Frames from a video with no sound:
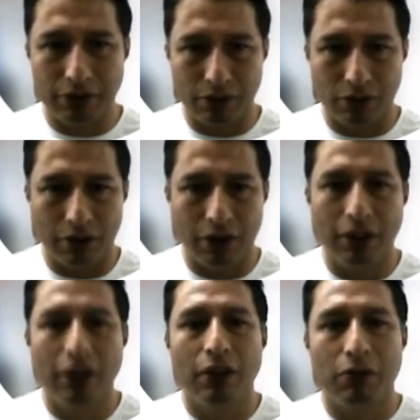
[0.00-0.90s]
We plan
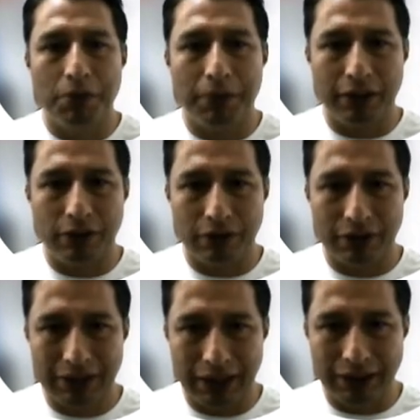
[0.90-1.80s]
to design a
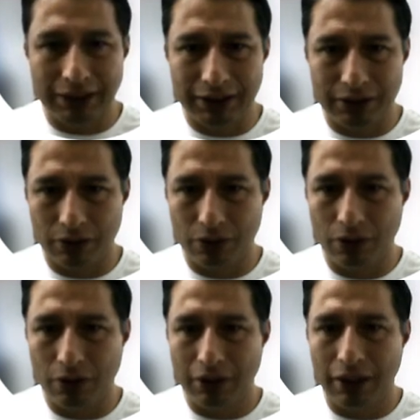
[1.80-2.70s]
structure that
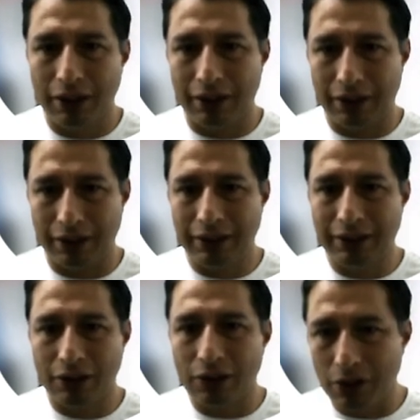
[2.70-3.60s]
is
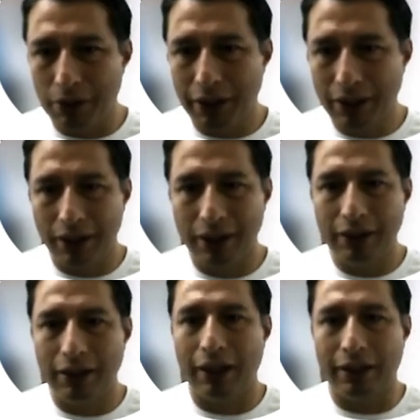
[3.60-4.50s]
economical and
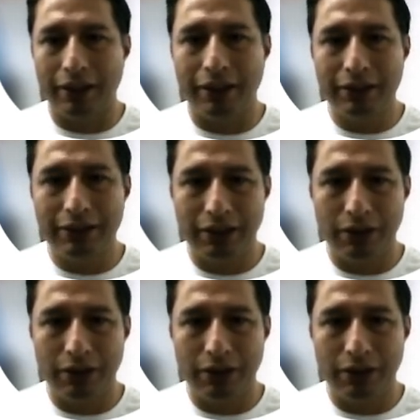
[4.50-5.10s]
easily to build.